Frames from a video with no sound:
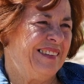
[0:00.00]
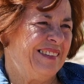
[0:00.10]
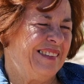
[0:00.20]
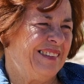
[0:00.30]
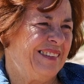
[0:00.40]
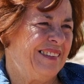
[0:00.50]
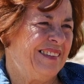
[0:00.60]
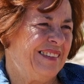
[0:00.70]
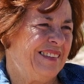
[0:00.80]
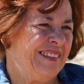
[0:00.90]
what can
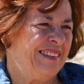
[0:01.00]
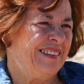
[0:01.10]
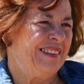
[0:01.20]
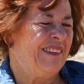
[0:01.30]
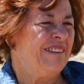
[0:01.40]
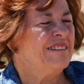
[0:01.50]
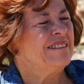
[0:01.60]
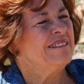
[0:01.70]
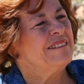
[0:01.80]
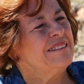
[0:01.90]
just people
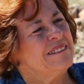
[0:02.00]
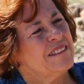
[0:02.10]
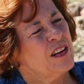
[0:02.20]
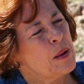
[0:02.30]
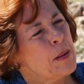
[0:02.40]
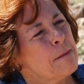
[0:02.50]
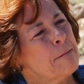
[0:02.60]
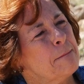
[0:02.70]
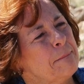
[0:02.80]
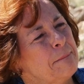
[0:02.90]
say that maybe you can't make
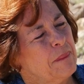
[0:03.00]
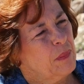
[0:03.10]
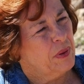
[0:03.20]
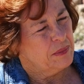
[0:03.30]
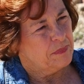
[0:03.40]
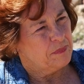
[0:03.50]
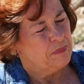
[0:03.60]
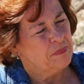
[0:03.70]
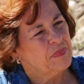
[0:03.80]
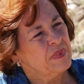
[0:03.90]
it out here, maybe right. it's just
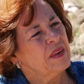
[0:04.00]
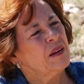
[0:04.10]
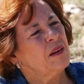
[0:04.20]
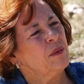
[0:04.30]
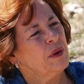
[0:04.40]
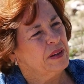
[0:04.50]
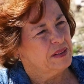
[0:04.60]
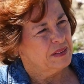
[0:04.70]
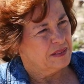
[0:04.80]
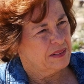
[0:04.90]
not not not the right, right
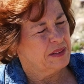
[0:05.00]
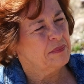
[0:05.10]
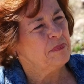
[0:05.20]
time for you. Right.